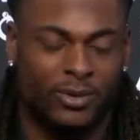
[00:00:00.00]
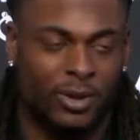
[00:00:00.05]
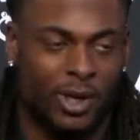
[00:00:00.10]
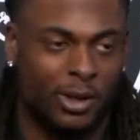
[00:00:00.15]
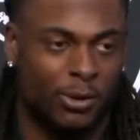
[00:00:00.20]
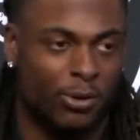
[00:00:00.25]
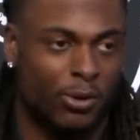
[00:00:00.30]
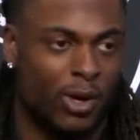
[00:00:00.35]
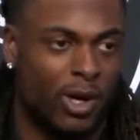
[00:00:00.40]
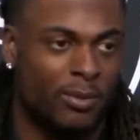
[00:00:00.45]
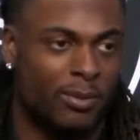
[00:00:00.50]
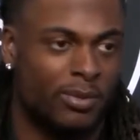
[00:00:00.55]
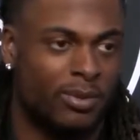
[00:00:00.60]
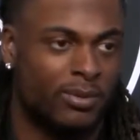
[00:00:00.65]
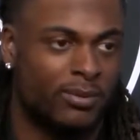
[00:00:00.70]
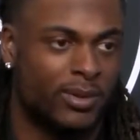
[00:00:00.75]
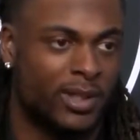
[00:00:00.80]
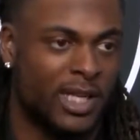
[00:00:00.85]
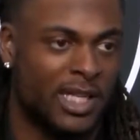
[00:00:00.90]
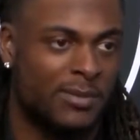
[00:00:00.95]
Yeah, I grew up
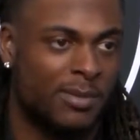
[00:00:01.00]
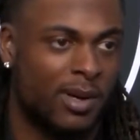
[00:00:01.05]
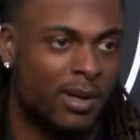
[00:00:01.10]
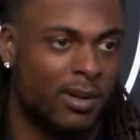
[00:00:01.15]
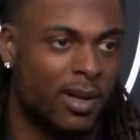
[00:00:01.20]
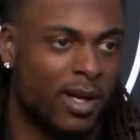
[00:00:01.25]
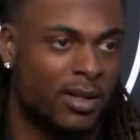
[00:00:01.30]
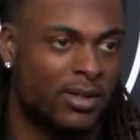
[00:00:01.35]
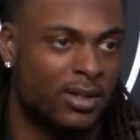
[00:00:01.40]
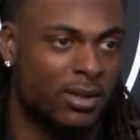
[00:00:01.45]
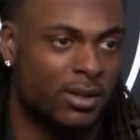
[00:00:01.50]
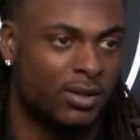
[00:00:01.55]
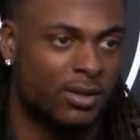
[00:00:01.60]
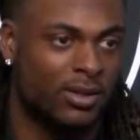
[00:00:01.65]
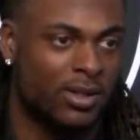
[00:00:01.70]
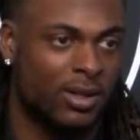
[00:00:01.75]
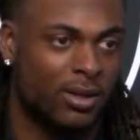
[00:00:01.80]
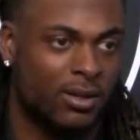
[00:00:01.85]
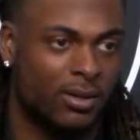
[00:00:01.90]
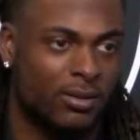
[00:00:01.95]
in East Palo Alto,
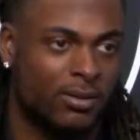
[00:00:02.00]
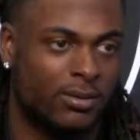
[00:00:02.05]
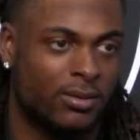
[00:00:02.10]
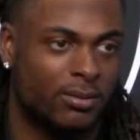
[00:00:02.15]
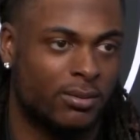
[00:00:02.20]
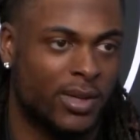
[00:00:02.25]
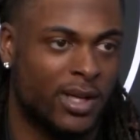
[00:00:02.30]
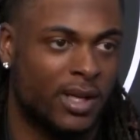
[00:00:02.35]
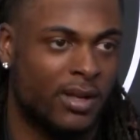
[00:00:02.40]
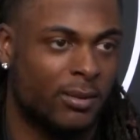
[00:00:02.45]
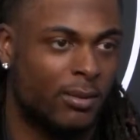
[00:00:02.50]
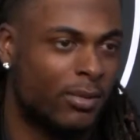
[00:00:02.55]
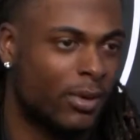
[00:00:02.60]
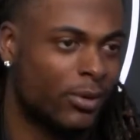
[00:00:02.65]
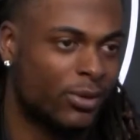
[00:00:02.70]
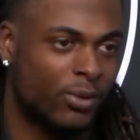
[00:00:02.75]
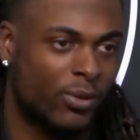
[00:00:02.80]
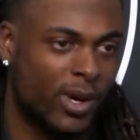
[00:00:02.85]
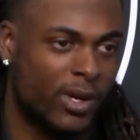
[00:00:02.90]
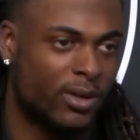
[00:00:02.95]
so I
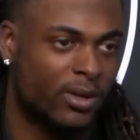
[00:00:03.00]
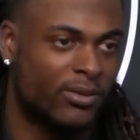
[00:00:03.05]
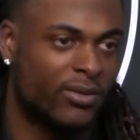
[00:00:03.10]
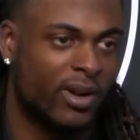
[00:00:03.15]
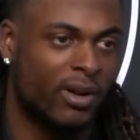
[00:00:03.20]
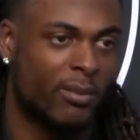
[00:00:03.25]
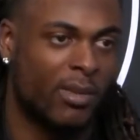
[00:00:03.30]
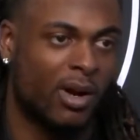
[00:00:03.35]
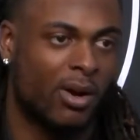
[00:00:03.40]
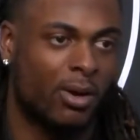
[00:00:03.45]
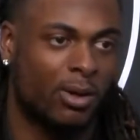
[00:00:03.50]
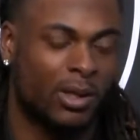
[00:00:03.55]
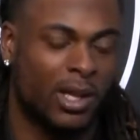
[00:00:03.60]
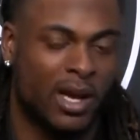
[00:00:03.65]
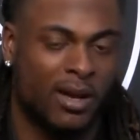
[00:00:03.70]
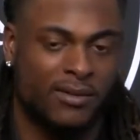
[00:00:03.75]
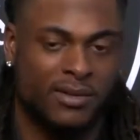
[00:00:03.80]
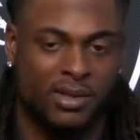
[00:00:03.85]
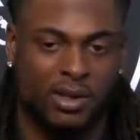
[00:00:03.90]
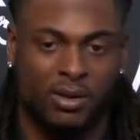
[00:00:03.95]
was a Raiders fan my whole
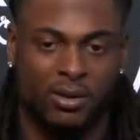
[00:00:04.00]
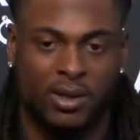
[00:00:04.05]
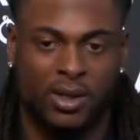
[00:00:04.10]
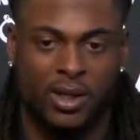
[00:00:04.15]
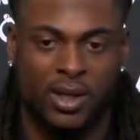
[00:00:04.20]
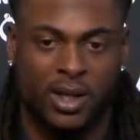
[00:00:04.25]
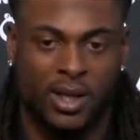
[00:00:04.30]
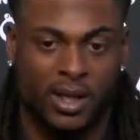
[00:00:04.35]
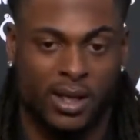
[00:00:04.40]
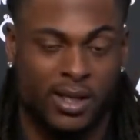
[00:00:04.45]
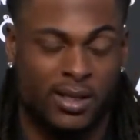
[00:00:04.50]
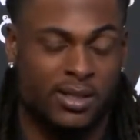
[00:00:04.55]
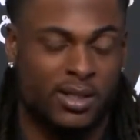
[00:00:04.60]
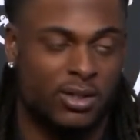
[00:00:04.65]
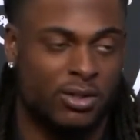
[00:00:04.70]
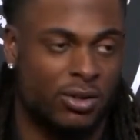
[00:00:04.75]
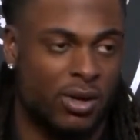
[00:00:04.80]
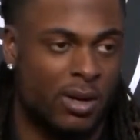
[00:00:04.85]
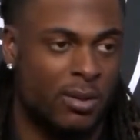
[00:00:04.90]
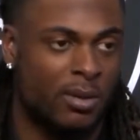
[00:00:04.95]
life, so it is
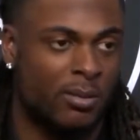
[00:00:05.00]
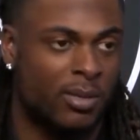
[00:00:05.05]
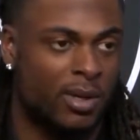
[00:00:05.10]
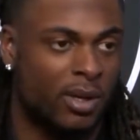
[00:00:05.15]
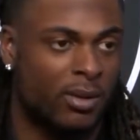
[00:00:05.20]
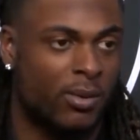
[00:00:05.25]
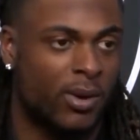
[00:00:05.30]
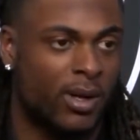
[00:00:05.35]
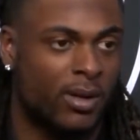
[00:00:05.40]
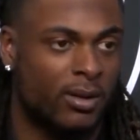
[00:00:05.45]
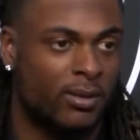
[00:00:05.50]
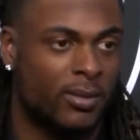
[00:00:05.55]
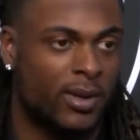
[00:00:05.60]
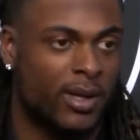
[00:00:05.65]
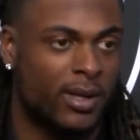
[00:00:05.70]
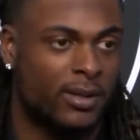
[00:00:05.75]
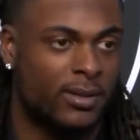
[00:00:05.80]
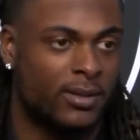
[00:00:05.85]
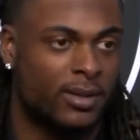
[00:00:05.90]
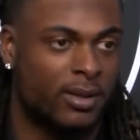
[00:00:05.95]
a dream to be a Raider,
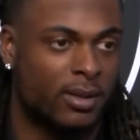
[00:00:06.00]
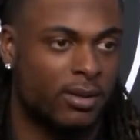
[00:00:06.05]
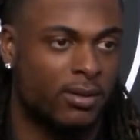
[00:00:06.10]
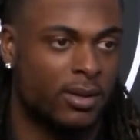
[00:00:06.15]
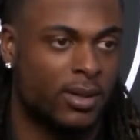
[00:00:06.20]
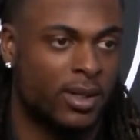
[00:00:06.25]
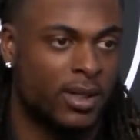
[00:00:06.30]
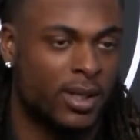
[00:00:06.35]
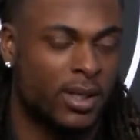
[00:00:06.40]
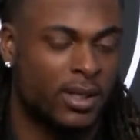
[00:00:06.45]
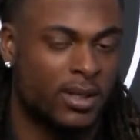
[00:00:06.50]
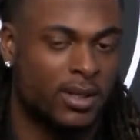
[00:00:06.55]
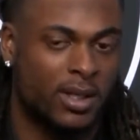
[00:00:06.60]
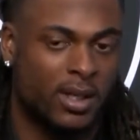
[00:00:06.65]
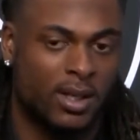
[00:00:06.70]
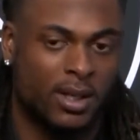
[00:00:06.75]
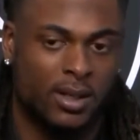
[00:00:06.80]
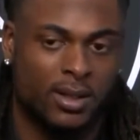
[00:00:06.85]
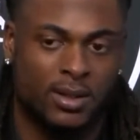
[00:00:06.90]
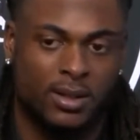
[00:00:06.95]
man. So
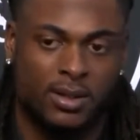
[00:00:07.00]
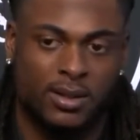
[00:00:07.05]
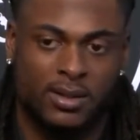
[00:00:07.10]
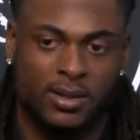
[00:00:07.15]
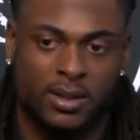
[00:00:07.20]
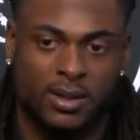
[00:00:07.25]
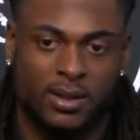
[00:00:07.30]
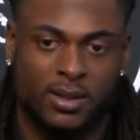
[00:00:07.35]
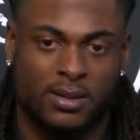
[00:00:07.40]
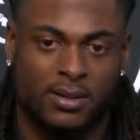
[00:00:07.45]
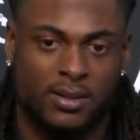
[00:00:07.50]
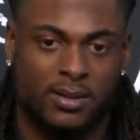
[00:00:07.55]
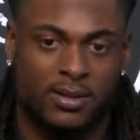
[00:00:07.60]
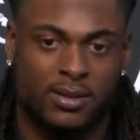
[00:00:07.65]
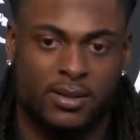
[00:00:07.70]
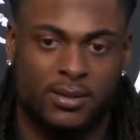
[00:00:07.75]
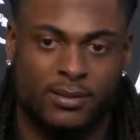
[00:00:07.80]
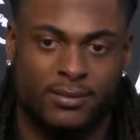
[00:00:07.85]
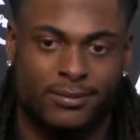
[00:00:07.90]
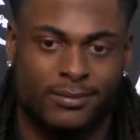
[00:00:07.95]
it's a
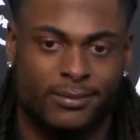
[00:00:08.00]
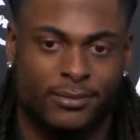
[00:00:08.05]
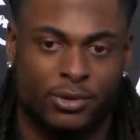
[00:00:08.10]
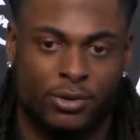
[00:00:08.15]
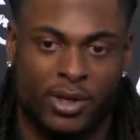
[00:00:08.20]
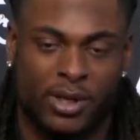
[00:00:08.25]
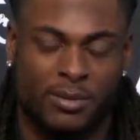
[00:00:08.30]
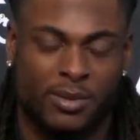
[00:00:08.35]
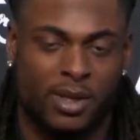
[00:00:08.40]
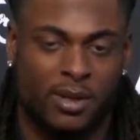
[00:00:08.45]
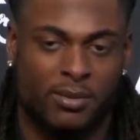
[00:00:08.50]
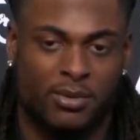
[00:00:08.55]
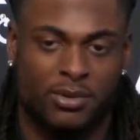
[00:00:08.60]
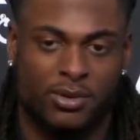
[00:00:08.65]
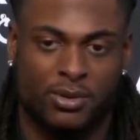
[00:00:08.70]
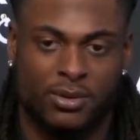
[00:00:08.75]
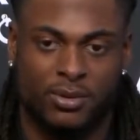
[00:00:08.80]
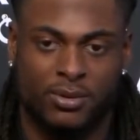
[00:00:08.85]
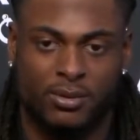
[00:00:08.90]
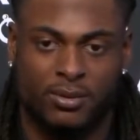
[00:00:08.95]
dream come
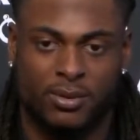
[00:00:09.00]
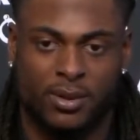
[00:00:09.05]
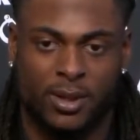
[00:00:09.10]
true.